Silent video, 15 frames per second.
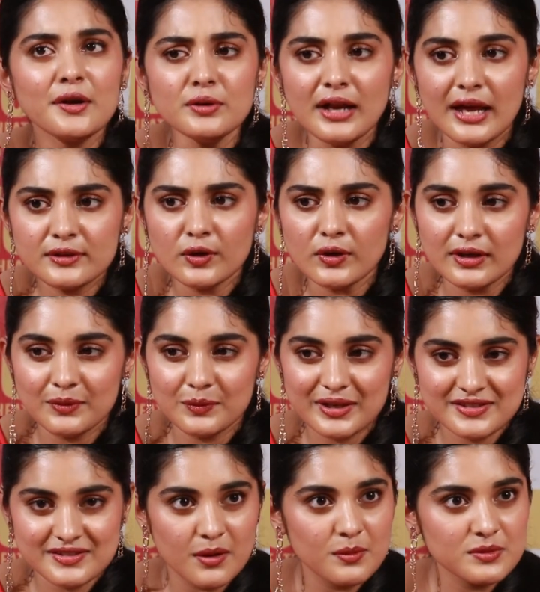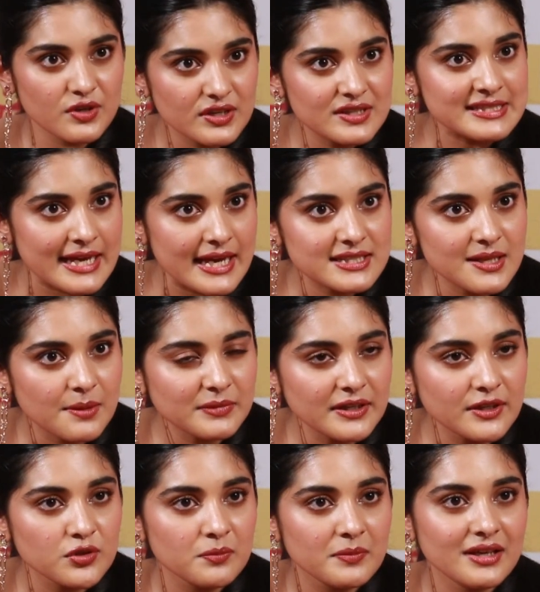anukunna, I thought, okay, sir was going to say
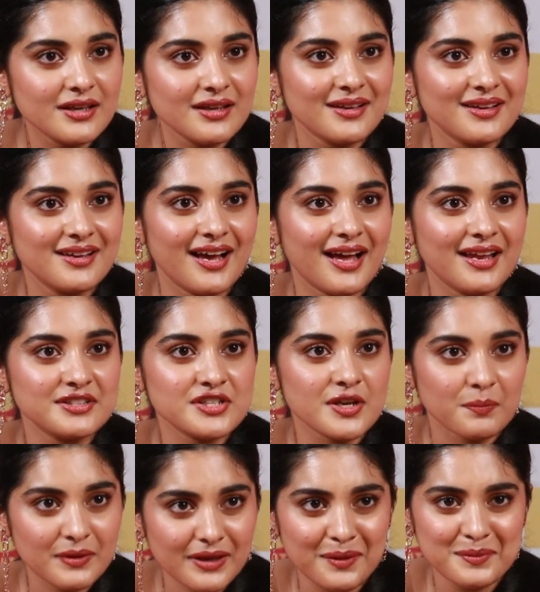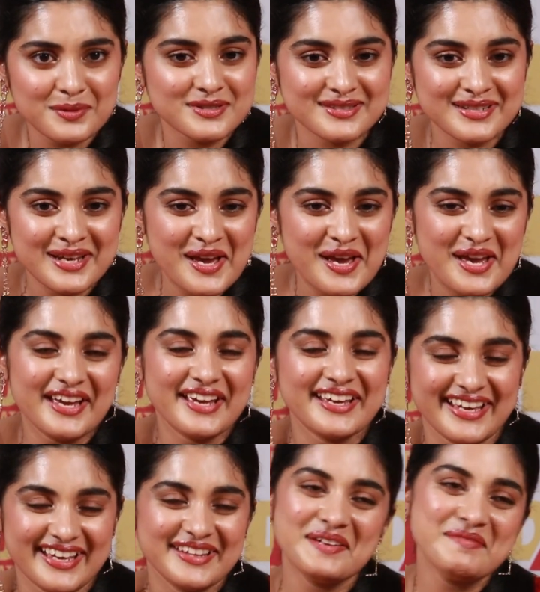something to me and cheppi I was,
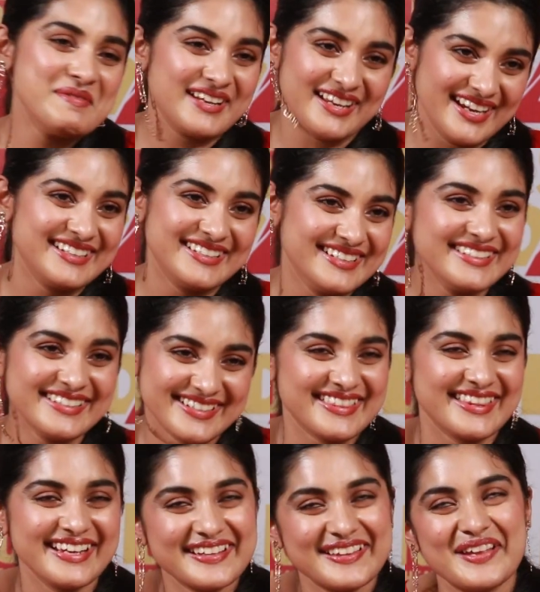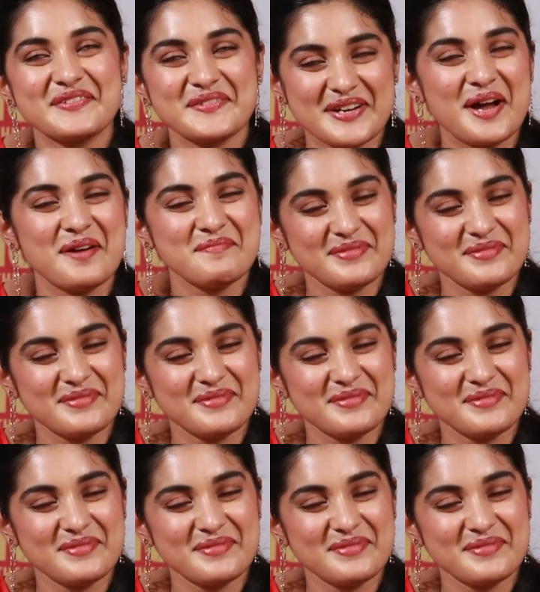but I didn't think that would